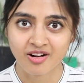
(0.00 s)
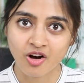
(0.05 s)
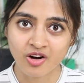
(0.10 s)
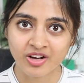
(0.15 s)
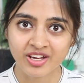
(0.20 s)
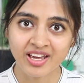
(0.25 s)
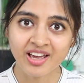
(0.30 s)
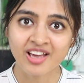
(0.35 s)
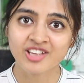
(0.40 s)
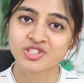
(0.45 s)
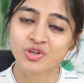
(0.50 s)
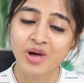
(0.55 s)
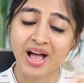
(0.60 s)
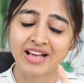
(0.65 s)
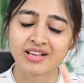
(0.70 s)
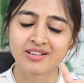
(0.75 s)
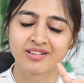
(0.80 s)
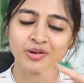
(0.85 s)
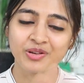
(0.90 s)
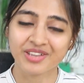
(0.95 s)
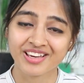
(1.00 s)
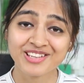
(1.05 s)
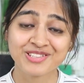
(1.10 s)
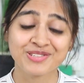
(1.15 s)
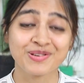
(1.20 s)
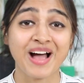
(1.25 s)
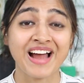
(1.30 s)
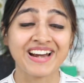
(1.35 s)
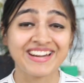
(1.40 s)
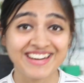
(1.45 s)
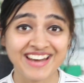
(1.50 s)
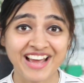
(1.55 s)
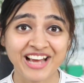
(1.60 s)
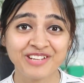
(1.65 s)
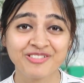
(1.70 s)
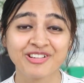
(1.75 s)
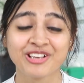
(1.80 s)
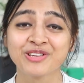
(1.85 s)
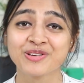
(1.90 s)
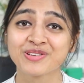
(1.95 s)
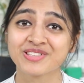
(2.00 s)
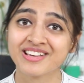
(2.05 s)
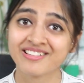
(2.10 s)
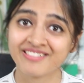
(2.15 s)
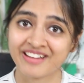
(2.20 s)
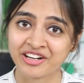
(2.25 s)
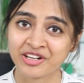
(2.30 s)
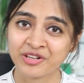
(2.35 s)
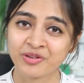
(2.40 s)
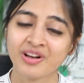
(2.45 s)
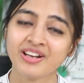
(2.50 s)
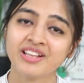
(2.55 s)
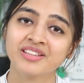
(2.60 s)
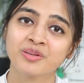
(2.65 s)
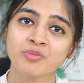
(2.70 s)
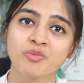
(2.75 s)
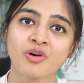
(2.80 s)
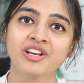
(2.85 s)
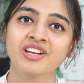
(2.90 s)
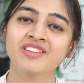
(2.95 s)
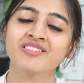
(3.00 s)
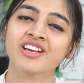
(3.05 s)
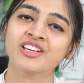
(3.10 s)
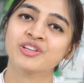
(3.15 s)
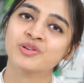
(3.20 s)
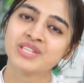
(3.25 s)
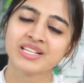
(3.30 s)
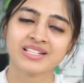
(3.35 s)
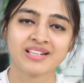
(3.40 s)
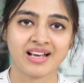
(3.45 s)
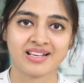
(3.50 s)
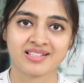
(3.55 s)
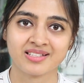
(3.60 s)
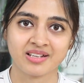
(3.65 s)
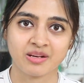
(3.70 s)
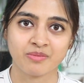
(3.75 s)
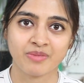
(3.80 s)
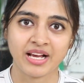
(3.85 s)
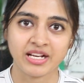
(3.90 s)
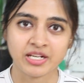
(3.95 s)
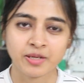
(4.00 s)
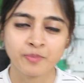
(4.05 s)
Okay, so at night we are using retinol, in the morning we are using niacinamide.